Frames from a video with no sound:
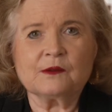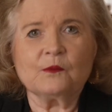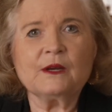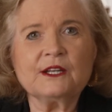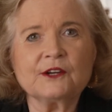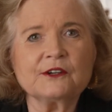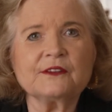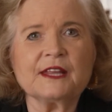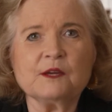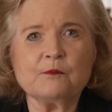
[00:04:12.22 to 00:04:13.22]
We learned
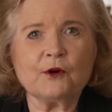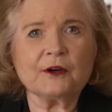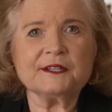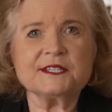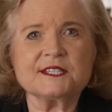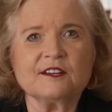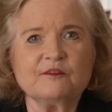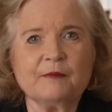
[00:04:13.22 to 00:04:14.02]
the importance of